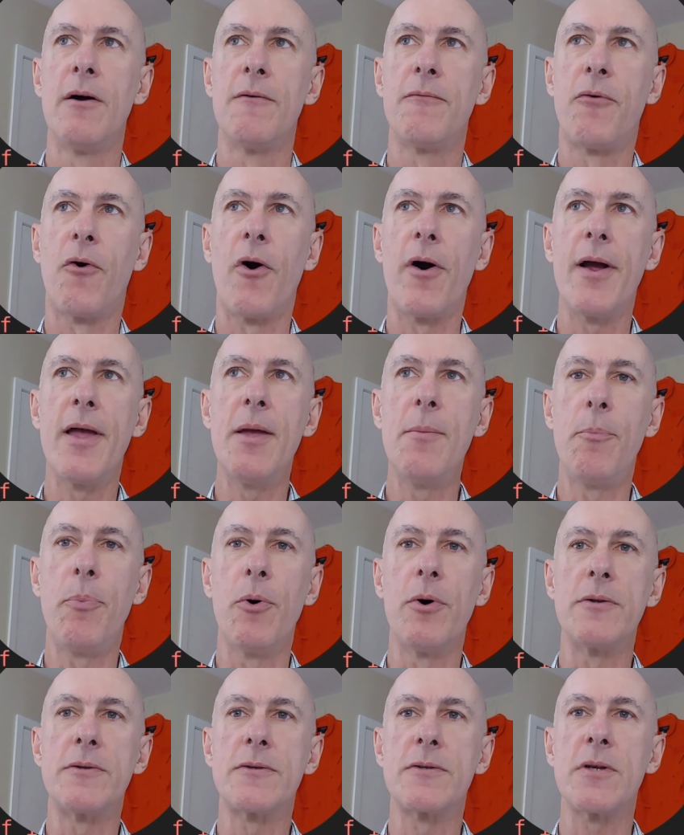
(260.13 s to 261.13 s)
For
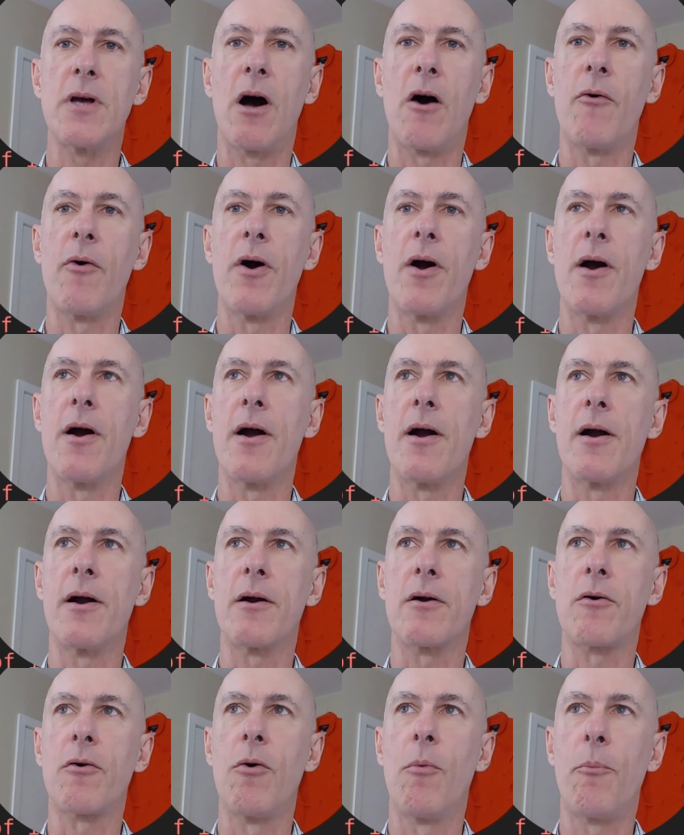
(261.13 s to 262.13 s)
inputs,
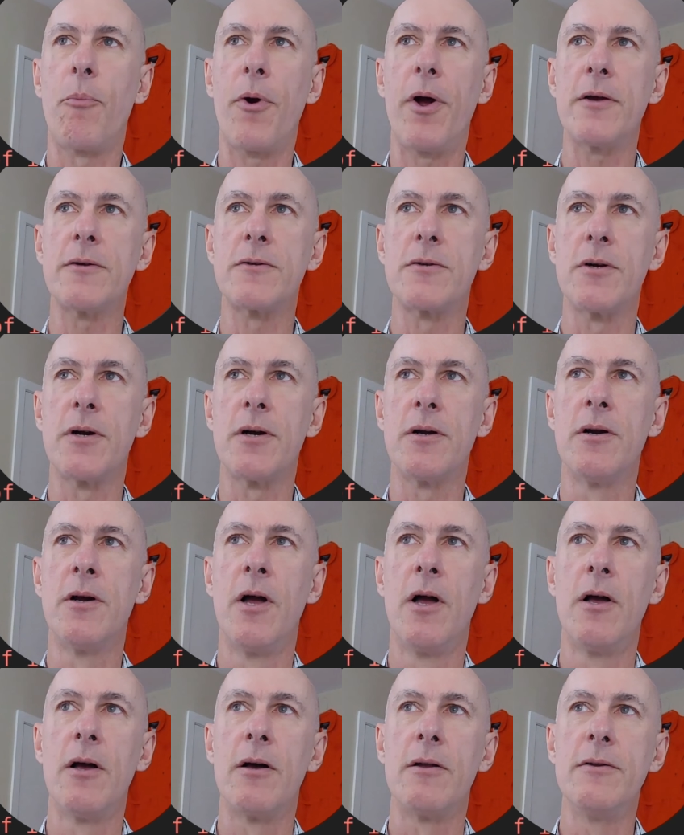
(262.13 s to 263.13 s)
our
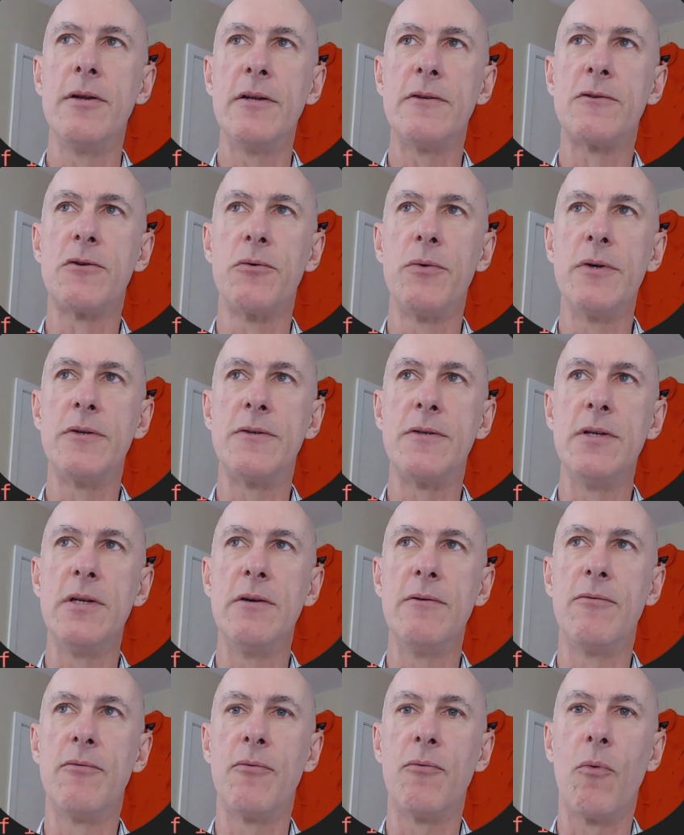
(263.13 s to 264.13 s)
compressor needs to
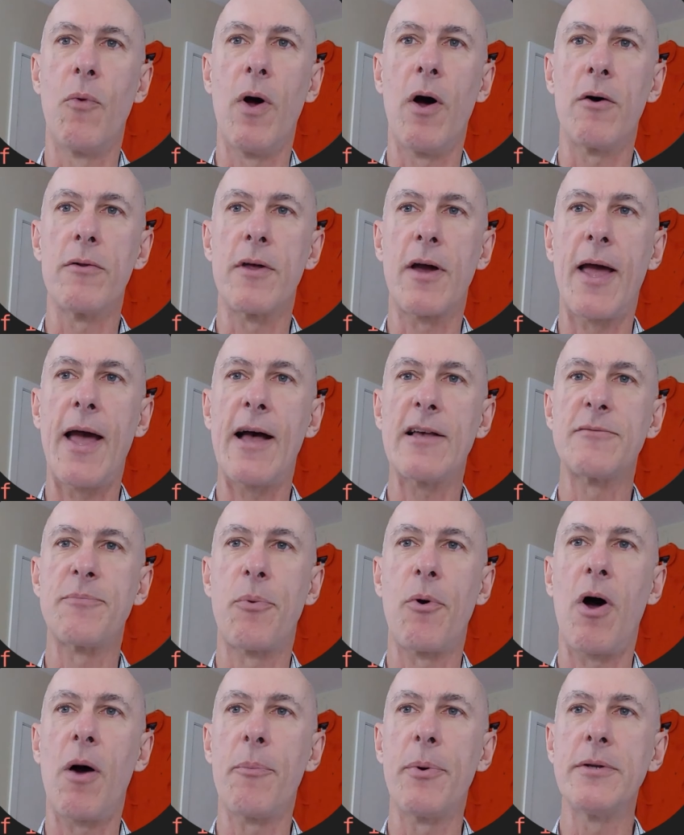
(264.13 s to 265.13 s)
receive, well, the gas
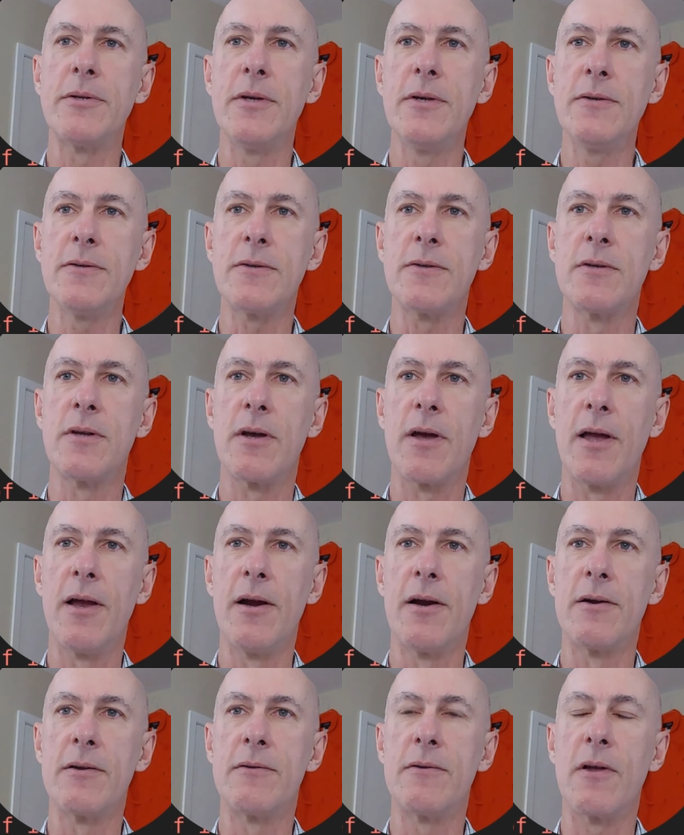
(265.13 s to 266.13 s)
properties.
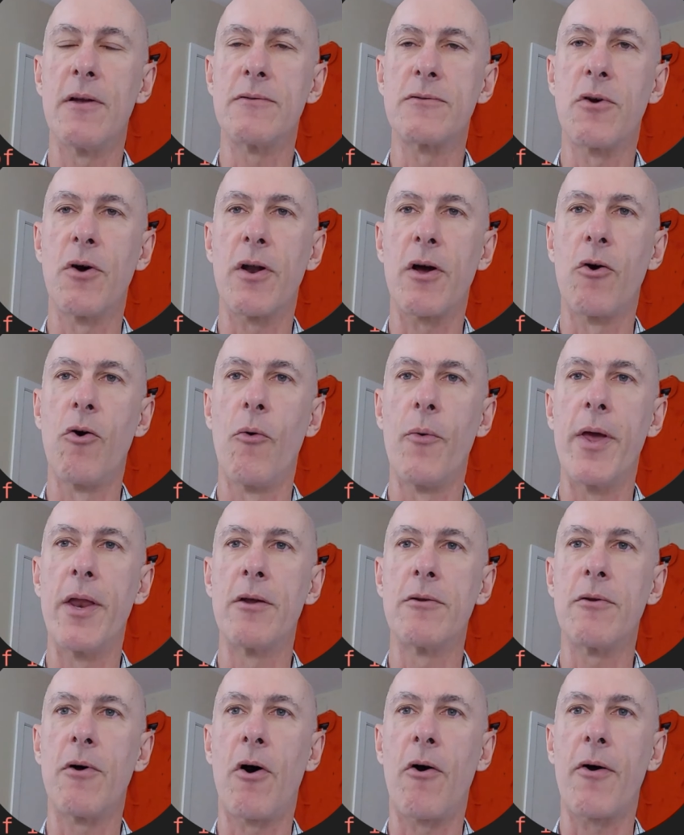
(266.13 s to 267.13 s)
Here it's going to go in
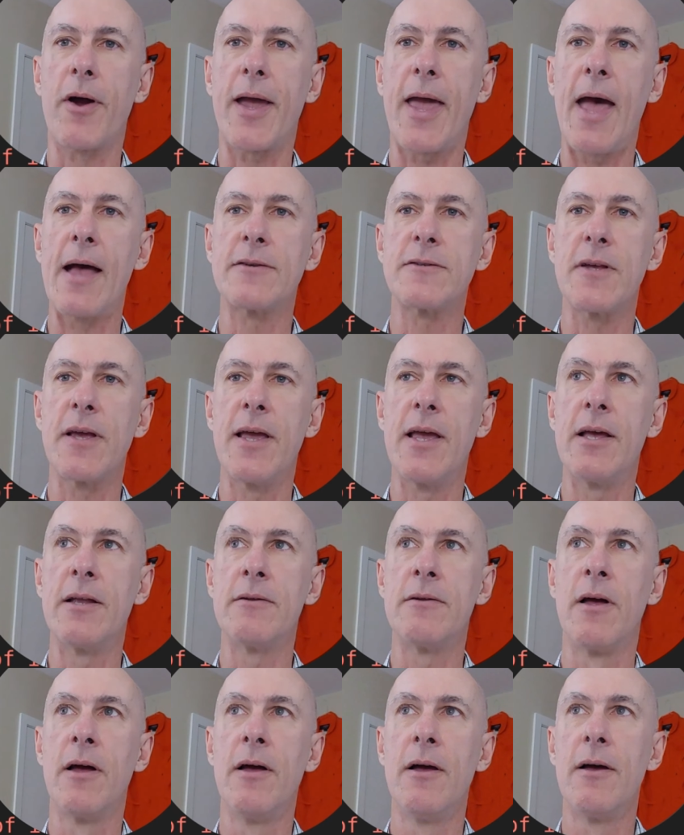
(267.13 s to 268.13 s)
our gas
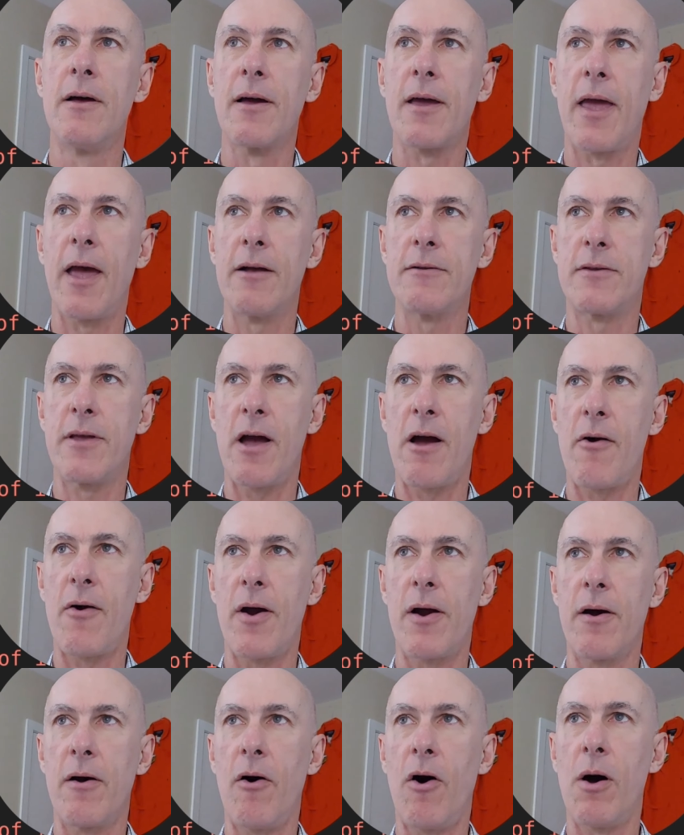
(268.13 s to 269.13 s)
in
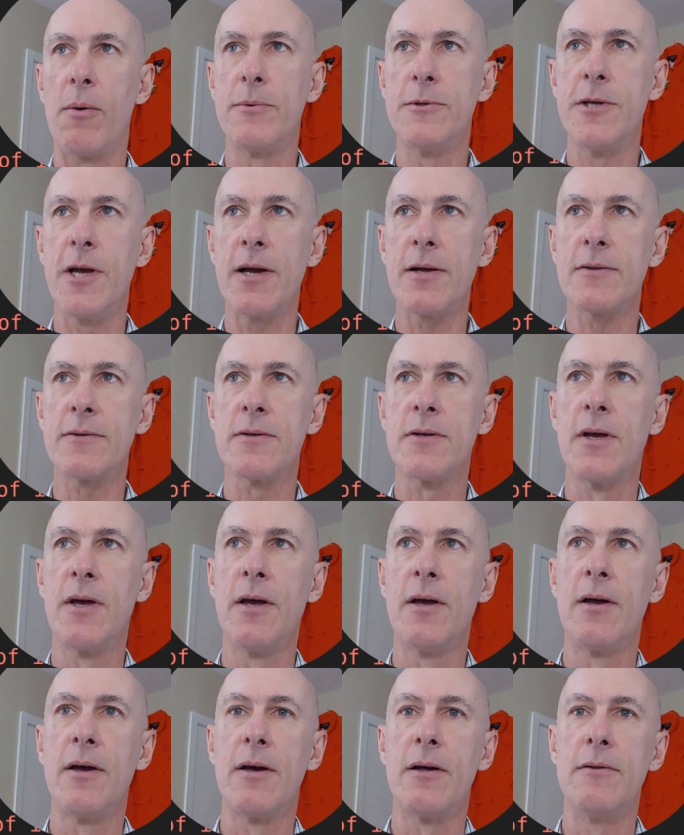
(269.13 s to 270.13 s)
Cantera object,
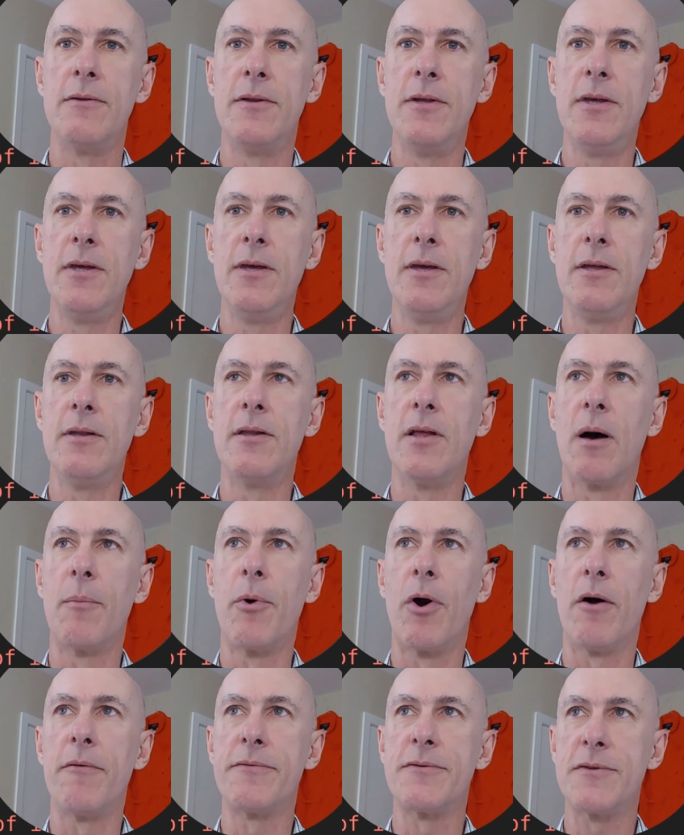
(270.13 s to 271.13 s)
the
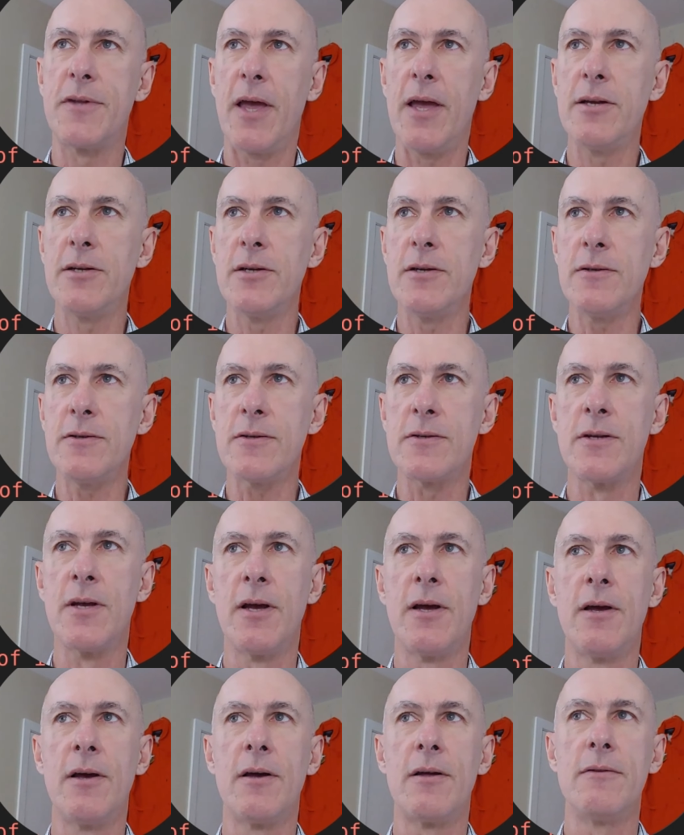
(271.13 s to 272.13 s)
number of stages,
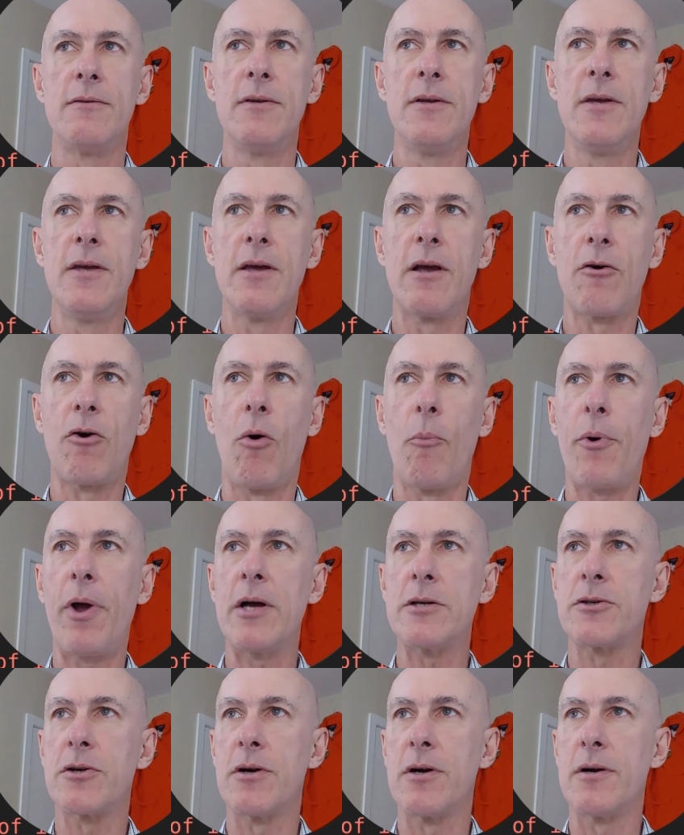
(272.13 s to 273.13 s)
the
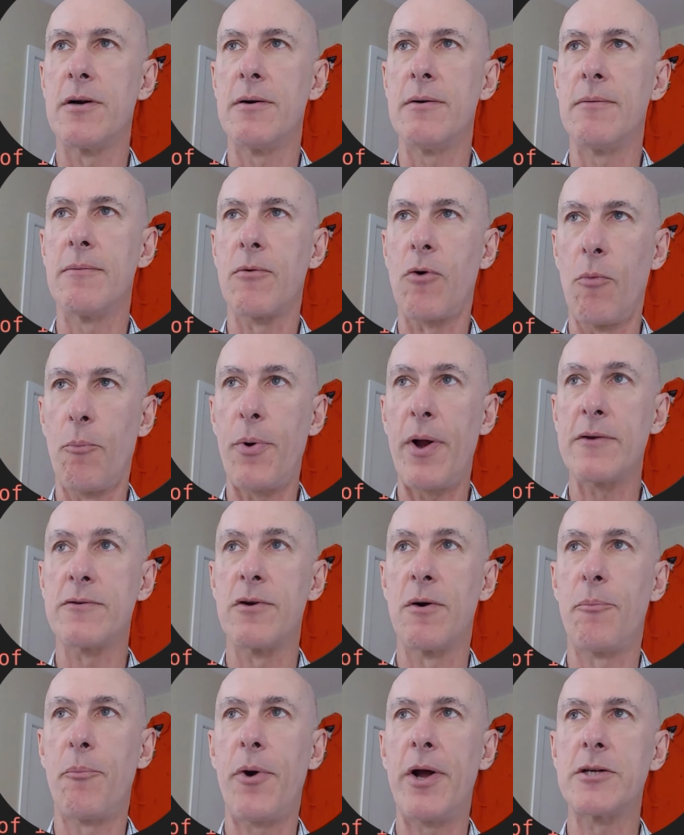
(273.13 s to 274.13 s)
compressor
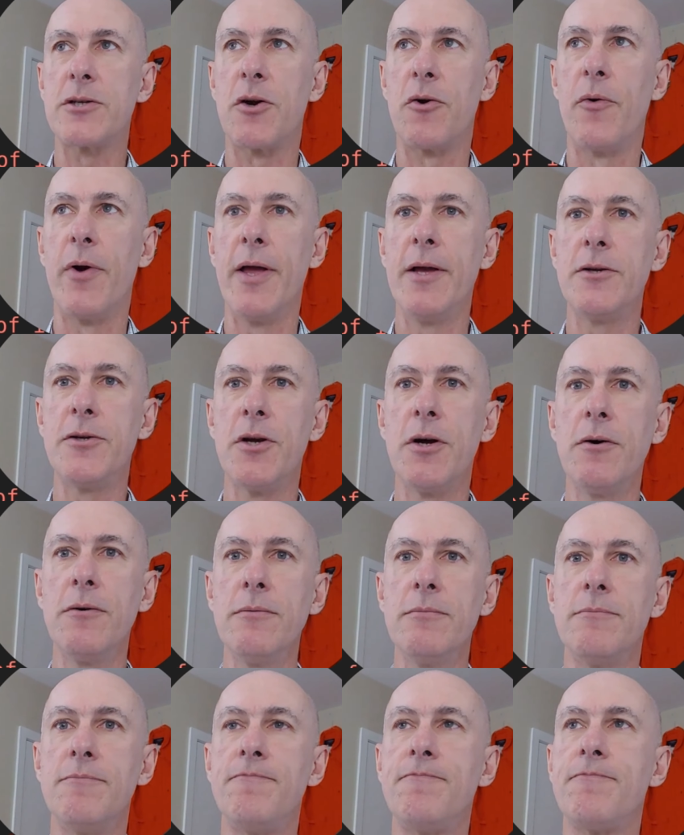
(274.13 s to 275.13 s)
pressure ratio,